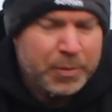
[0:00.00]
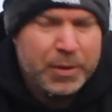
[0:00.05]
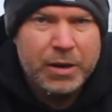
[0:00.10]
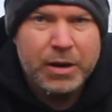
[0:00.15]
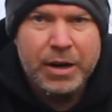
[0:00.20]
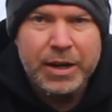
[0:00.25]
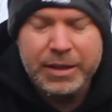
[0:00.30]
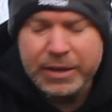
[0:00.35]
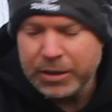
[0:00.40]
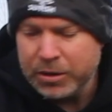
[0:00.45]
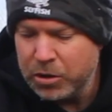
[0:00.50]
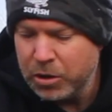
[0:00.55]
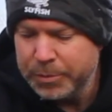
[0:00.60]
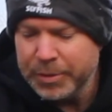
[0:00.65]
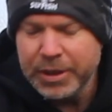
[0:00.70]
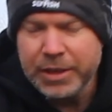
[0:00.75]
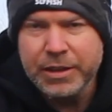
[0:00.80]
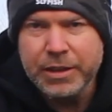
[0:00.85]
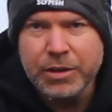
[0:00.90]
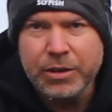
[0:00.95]
had a
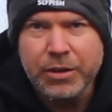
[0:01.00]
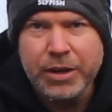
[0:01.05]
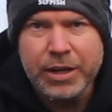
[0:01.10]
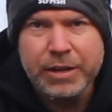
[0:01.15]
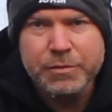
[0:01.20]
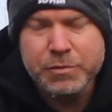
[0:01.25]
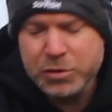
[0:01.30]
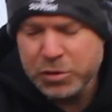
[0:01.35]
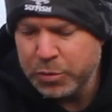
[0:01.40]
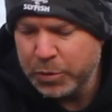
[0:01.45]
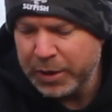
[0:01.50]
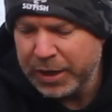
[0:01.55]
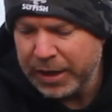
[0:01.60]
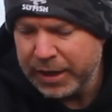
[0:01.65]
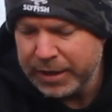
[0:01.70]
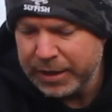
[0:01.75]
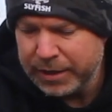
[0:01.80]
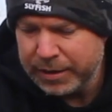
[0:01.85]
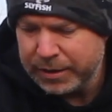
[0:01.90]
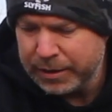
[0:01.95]
common in the night,
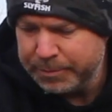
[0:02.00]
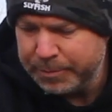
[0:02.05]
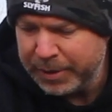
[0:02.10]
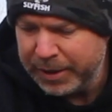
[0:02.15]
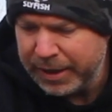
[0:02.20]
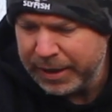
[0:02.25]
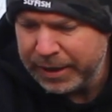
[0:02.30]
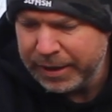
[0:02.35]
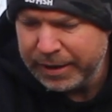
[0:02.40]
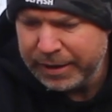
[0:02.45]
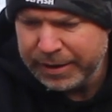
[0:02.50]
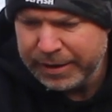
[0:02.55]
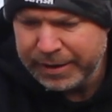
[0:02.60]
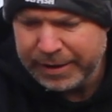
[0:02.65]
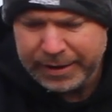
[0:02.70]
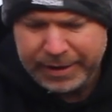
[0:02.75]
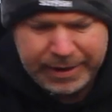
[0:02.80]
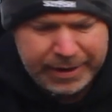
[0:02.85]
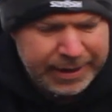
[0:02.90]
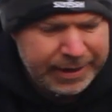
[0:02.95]
28 and a bit,
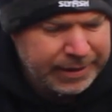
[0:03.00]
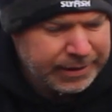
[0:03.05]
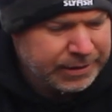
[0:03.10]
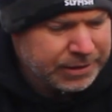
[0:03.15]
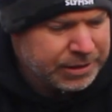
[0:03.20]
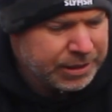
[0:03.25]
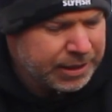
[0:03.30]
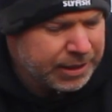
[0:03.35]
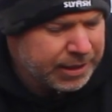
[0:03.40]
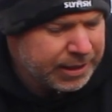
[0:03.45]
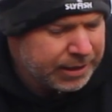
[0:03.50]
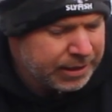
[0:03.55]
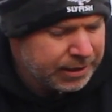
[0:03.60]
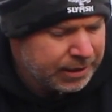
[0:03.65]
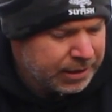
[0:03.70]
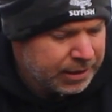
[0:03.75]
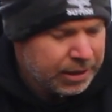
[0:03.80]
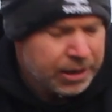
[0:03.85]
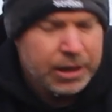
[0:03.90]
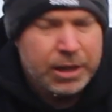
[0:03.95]
and
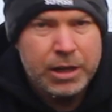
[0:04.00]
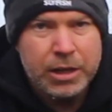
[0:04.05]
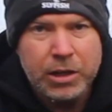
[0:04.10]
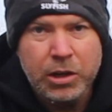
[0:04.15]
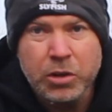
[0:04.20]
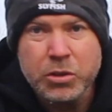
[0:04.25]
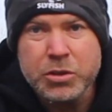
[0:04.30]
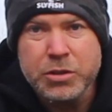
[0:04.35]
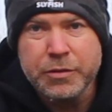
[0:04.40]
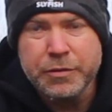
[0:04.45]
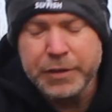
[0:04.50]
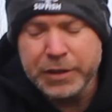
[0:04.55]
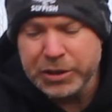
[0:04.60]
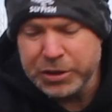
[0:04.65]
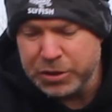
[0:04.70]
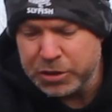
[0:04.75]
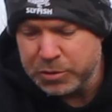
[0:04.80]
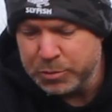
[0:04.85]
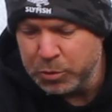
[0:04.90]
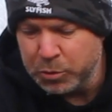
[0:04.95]
lost a
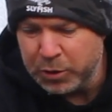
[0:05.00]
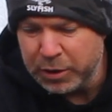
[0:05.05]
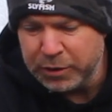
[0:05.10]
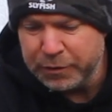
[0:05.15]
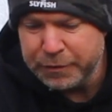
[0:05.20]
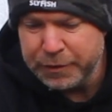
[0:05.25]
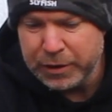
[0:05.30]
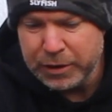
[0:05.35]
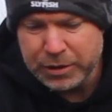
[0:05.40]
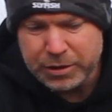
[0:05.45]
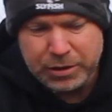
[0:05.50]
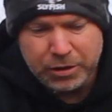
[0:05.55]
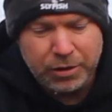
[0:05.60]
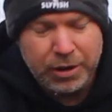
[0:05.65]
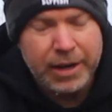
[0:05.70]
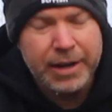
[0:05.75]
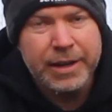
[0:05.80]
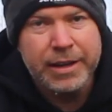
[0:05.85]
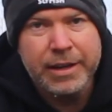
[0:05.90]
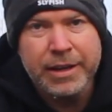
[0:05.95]
fish this morning at first
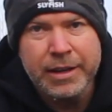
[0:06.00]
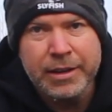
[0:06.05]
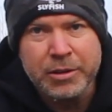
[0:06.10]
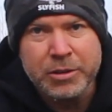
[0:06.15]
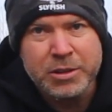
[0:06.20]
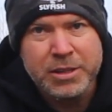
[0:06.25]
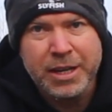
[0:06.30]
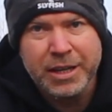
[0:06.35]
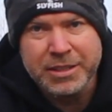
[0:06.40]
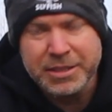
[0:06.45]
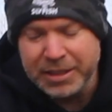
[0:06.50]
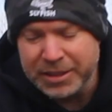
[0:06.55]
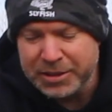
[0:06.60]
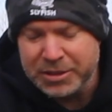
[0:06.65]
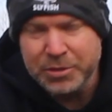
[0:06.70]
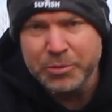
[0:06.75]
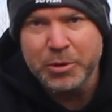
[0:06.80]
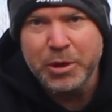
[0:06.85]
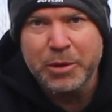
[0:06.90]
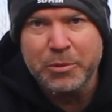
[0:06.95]
light, and I was gutted
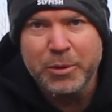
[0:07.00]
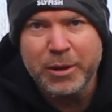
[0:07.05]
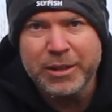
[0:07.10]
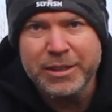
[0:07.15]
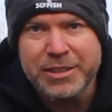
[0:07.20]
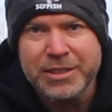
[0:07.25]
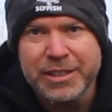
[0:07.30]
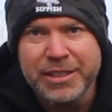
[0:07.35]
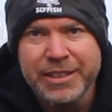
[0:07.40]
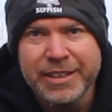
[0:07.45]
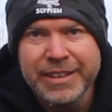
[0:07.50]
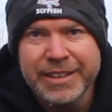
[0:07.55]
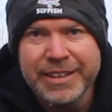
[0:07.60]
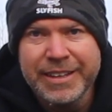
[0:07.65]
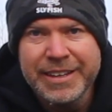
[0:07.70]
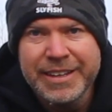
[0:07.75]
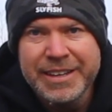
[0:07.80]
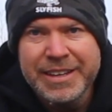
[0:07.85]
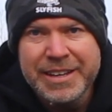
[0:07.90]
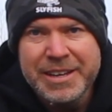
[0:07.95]
because I wanted one to
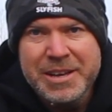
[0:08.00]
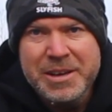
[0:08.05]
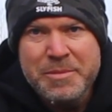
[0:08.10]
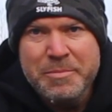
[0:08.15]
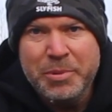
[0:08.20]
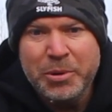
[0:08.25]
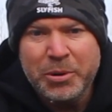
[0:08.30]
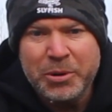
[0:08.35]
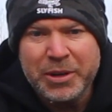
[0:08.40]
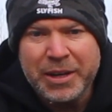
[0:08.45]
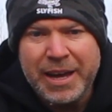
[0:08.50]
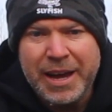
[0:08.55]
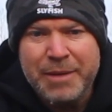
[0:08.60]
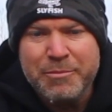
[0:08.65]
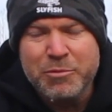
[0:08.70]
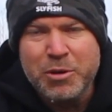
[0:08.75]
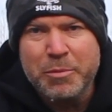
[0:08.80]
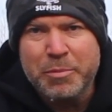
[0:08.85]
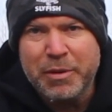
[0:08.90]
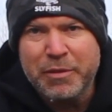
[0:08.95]
put on
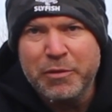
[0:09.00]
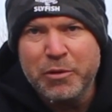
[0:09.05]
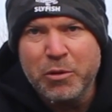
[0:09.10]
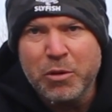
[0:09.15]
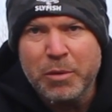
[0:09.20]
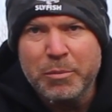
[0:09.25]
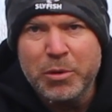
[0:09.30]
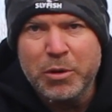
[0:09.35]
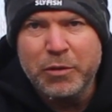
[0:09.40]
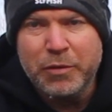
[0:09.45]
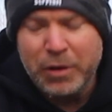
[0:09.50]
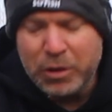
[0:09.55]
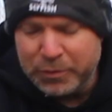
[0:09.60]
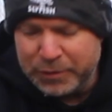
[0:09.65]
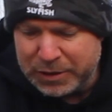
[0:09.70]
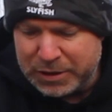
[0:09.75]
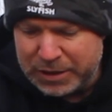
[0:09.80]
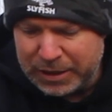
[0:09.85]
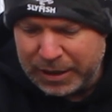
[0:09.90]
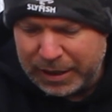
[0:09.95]
camera before I move
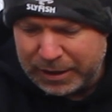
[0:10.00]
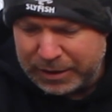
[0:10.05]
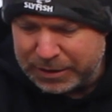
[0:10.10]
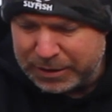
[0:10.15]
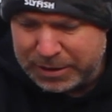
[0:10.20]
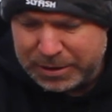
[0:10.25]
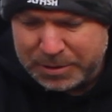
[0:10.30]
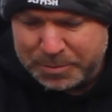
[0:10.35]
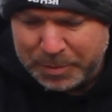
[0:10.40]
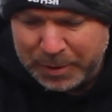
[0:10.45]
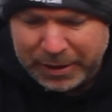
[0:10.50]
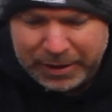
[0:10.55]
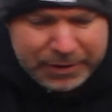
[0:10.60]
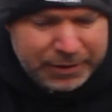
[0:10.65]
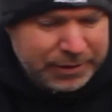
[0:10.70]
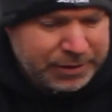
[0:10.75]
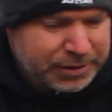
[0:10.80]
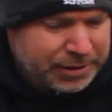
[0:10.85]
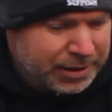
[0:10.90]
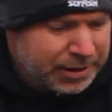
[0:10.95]
over to Lux, but
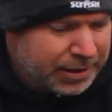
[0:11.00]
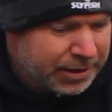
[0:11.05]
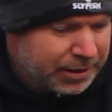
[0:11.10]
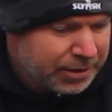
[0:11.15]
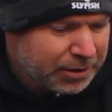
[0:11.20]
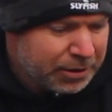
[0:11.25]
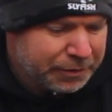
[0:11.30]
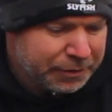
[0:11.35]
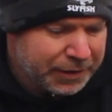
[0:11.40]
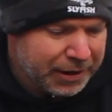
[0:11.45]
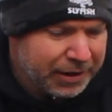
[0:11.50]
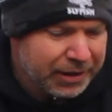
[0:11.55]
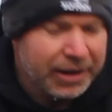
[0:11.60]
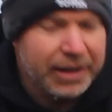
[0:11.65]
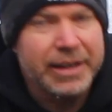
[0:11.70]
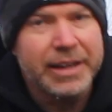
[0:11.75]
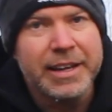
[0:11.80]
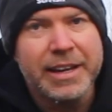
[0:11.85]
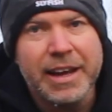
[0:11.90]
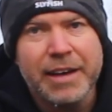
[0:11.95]
half an hour
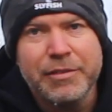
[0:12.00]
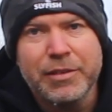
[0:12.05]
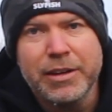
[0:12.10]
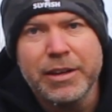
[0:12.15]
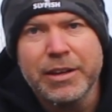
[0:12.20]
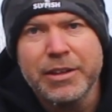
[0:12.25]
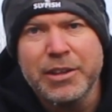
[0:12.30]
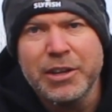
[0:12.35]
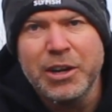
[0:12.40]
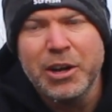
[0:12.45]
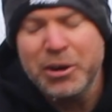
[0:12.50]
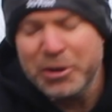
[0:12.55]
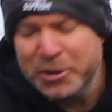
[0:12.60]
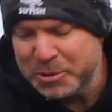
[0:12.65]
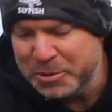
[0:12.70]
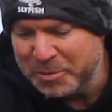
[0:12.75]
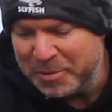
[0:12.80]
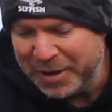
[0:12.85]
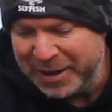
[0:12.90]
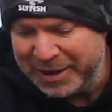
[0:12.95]
later the
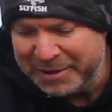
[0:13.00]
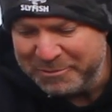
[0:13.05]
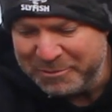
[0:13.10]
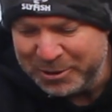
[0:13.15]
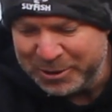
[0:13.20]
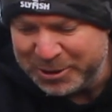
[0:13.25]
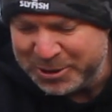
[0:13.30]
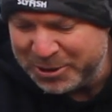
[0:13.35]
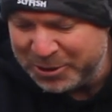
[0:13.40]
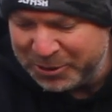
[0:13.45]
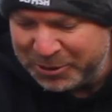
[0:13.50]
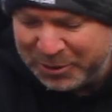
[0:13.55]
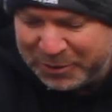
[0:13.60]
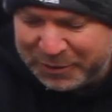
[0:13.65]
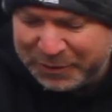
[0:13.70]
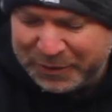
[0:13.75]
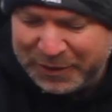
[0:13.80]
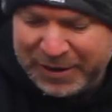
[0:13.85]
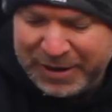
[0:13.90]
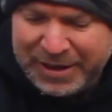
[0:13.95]
last remaining rod's gone
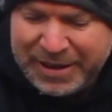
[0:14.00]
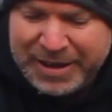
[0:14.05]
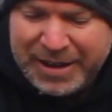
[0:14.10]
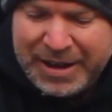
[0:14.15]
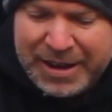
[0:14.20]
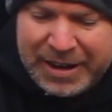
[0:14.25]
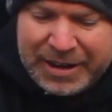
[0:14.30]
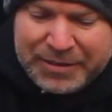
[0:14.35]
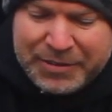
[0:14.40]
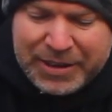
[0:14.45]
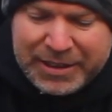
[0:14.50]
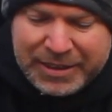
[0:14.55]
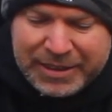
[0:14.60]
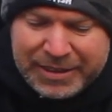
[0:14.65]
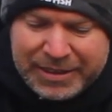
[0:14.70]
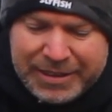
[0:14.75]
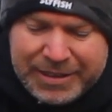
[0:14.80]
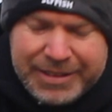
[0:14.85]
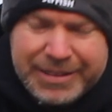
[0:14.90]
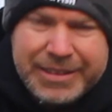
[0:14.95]
off, and I've had
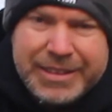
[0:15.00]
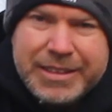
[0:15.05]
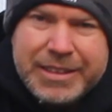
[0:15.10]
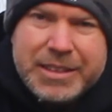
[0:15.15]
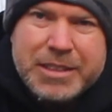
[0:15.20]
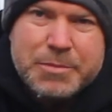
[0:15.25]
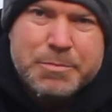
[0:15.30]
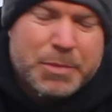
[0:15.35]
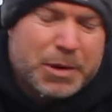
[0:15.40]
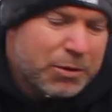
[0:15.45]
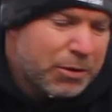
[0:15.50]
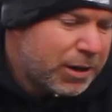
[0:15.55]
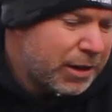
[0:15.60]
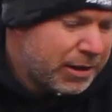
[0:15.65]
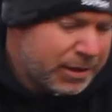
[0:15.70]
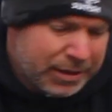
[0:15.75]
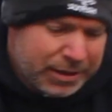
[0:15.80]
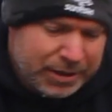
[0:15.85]
this mirror.